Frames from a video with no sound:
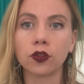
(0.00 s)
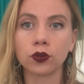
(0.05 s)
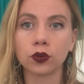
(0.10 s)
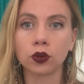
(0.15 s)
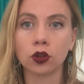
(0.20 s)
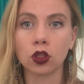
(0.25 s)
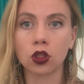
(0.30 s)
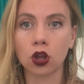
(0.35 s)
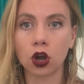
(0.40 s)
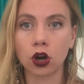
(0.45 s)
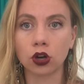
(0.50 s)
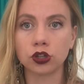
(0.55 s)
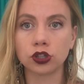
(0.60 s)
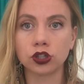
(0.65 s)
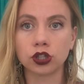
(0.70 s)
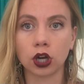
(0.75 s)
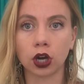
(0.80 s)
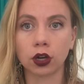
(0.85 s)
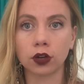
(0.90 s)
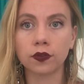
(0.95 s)
through a large
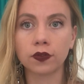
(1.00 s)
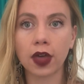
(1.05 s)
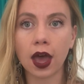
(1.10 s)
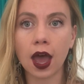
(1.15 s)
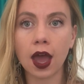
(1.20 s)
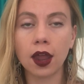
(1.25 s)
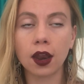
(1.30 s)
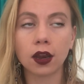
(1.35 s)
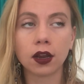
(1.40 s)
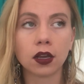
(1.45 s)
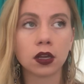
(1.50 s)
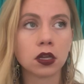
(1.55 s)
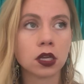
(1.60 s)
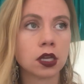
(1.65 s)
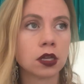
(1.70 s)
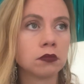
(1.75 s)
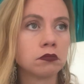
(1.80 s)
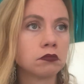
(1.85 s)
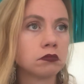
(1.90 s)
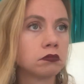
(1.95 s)
chunk of that,
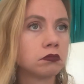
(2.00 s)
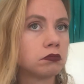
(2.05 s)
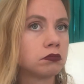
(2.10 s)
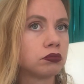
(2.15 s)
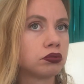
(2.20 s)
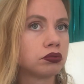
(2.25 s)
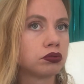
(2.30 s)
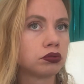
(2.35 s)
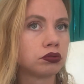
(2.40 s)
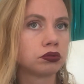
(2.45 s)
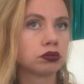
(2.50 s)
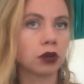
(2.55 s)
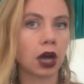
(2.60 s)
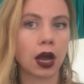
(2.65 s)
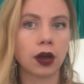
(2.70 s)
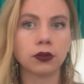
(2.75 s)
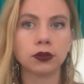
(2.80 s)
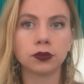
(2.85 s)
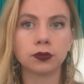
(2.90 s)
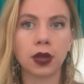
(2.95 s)

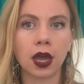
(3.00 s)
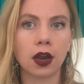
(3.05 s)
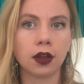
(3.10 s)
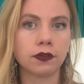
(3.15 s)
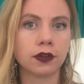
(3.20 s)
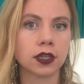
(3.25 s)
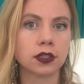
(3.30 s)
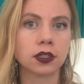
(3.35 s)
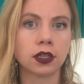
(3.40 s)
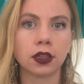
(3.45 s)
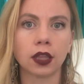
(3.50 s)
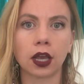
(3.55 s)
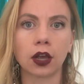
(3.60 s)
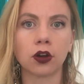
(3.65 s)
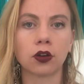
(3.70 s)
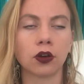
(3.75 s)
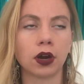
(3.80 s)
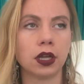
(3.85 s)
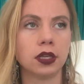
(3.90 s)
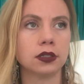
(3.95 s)
I was manifesting like
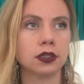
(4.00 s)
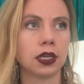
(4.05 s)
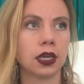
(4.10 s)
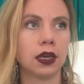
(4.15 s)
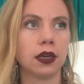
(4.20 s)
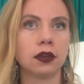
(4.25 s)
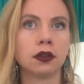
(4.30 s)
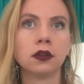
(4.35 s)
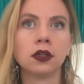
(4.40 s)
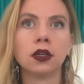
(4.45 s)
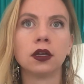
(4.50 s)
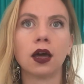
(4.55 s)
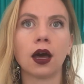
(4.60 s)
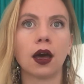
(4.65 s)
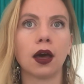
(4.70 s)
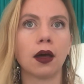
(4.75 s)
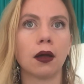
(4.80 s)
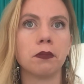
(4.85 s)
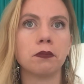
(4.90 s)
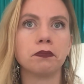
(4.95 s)
crazy.
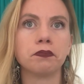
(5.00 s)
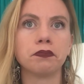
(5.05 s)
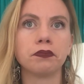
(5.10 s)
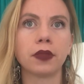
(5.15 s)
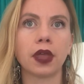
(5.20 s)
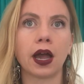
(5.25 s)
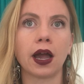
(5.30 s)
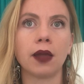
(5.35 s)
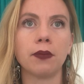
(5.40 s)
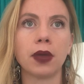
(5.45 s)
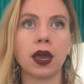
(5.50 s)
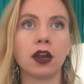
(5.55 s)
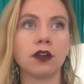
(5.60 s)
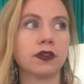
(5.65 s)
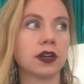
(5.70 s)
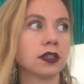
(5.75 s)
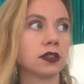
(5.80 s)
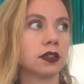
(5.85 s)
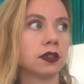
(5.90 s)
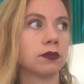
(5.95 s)
I
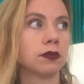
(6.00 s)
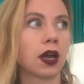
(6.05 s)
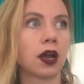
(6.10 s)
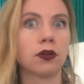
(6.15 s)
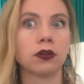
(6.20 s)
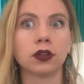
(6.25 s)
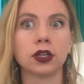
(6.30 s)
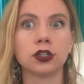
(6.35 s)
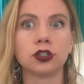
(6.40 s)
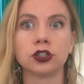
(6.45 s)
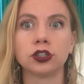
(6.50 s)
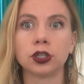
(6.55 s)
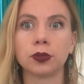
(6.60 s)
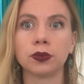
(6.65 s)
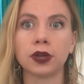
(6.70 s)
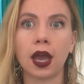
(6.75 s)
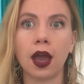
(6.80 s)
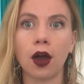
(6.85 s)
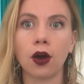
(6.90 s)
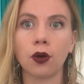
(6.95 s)
manifested my
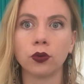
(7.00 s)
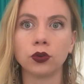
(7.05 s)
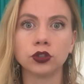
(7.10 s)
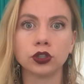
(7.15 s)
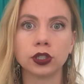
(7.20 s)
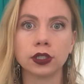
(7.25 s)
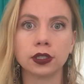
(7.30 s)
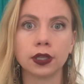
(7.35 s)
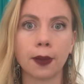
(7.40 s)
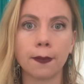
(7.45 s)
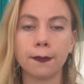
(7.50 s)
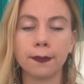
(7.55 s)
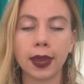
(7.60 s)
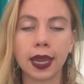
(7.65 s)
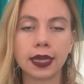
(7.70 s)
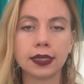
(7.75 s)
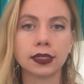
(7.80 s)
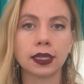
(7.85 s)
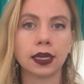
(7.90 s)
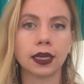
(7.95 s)
relationship now, which is
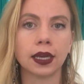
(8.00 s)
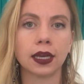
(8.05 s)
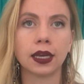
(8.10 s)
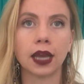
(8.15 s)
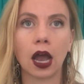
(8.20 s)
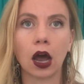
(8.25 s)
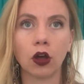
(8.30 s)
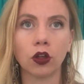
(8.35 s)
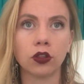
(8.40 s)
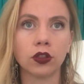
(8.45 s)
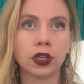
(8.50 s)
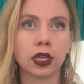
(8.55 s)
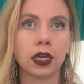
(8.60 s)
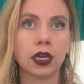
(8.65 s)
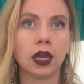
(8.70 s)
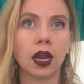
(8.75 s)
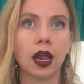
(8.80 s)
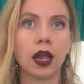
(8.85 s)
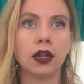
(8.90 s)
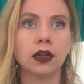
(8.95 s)
amazing and
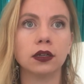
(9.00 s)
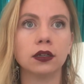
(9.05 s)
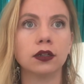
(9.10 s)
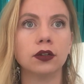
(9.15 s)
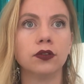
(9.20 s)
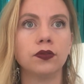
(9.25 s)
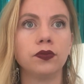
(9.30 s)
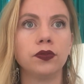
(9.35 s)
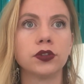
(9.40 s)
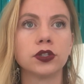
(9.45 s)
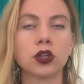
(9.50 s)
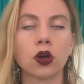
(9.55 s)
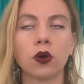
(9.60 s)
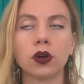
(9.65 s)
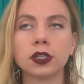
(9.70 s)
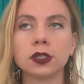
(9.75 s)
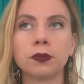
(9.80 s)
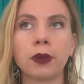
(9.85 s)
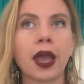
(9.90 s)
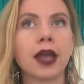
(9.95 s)
healthy and so
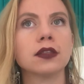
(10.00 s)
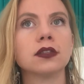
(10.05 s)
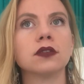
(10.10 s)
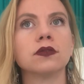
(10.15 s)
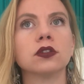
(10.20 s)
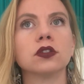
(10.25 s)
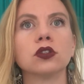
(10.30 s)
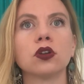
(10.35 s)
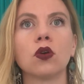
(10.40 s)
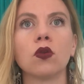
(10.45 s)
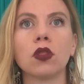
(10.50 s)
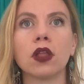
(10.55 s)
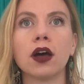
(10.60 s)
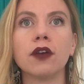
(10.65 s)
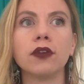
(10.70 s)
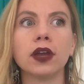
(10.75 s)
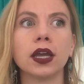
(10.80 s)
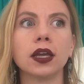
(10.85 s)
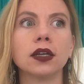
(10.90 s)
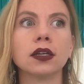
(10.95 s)
expansive and so
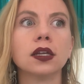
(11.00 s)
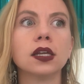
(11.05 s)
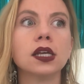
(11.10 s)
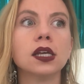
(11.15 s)
loving.